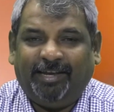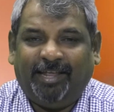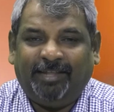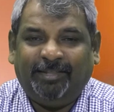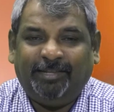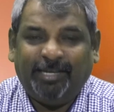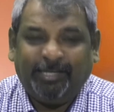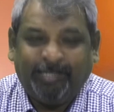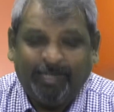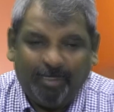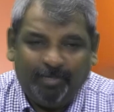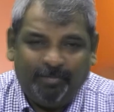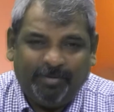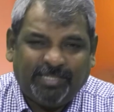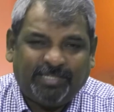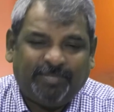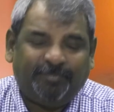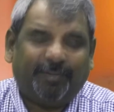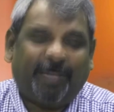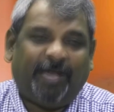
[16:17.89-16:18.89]
And it
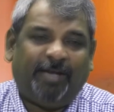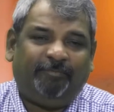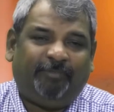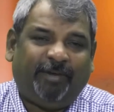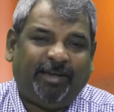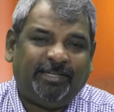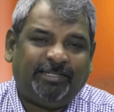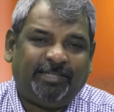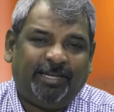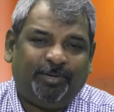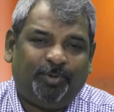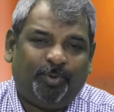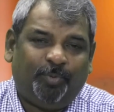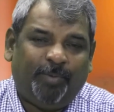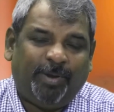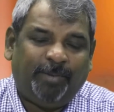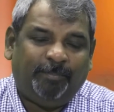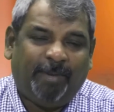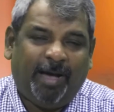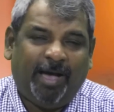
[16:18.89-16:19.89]
always finds that, you know,
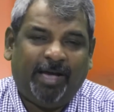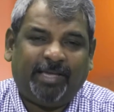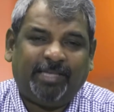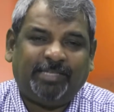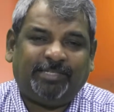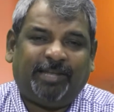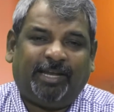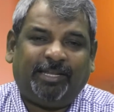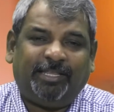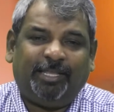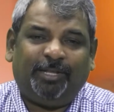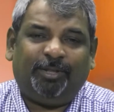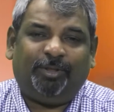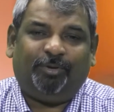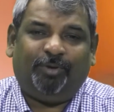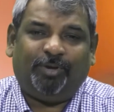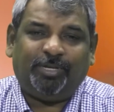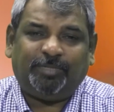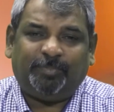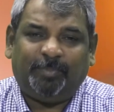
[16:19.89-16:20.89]
when Mark is writing the
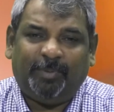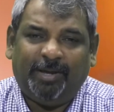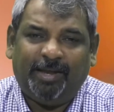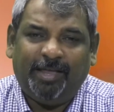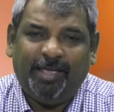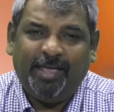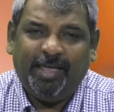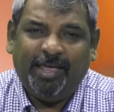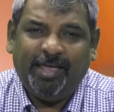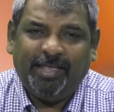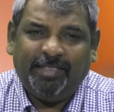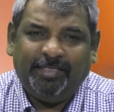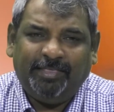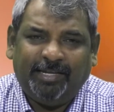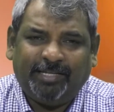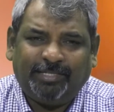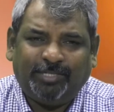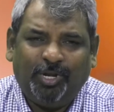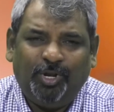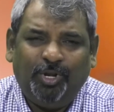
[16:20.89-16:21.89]
gospel,
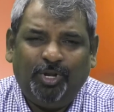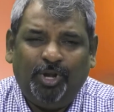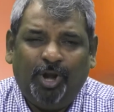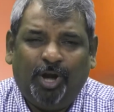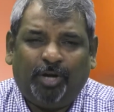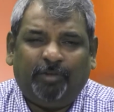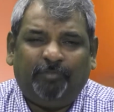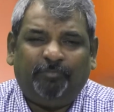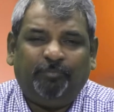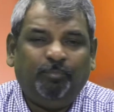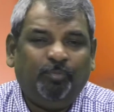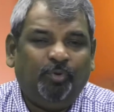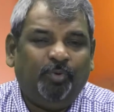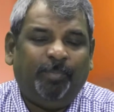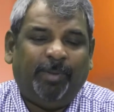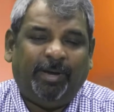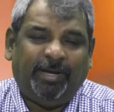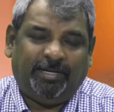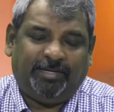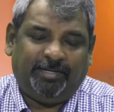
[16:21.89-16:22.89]
there is a lot of
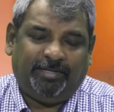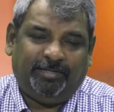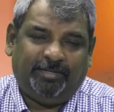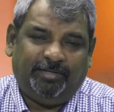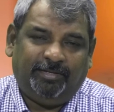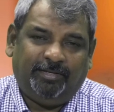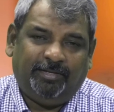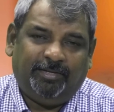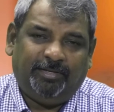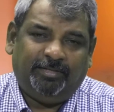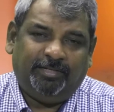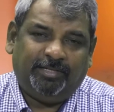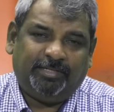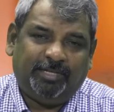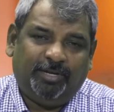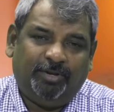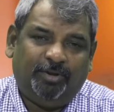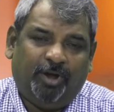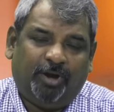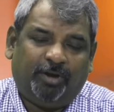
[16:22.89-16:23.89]
movement. There's
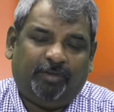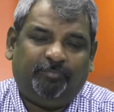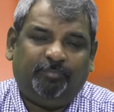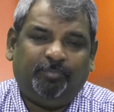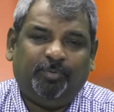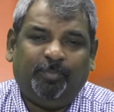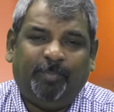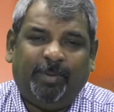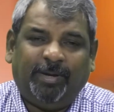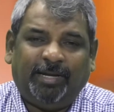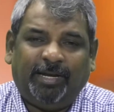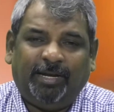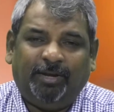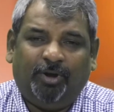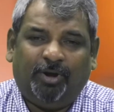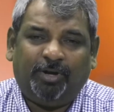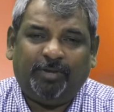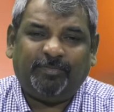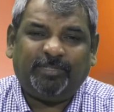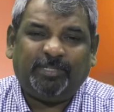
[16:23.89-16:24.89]
a lot of movement and
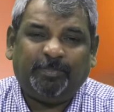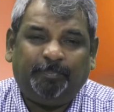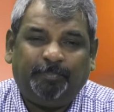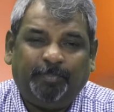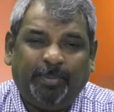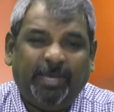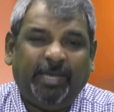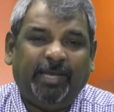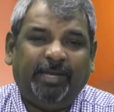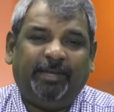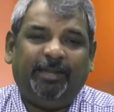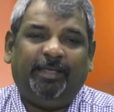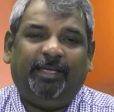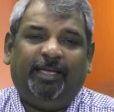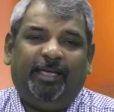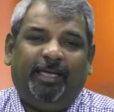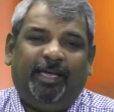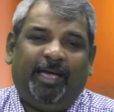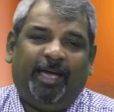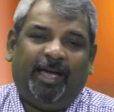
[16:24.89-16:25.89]
a lot of speed.
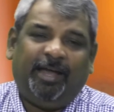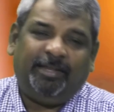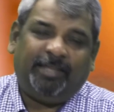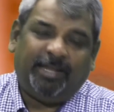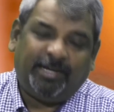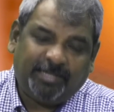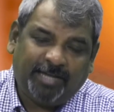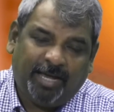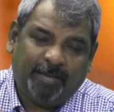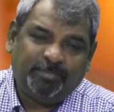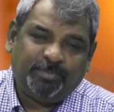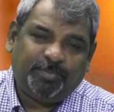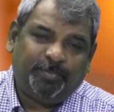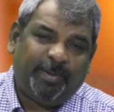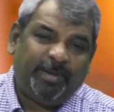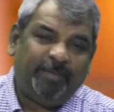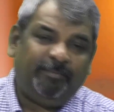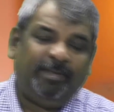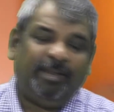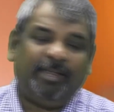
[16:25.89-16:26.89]
And that comes
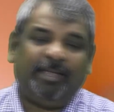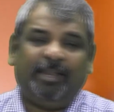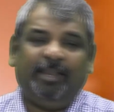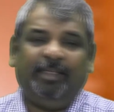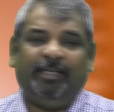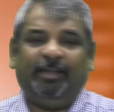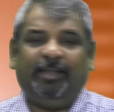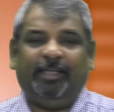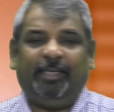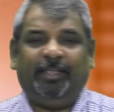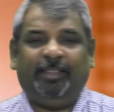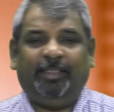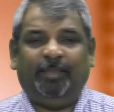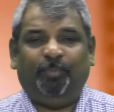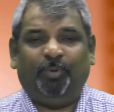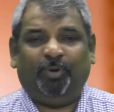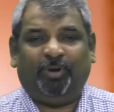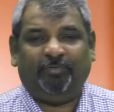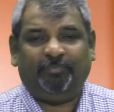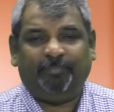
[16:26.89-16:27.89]
very, very clearly in the
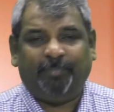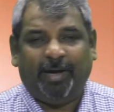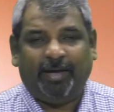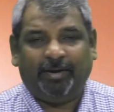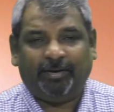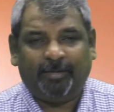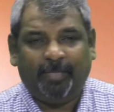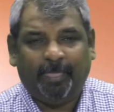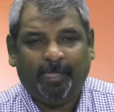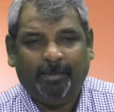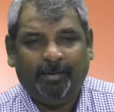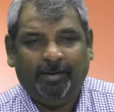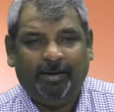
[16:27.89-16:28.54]
book of Mark.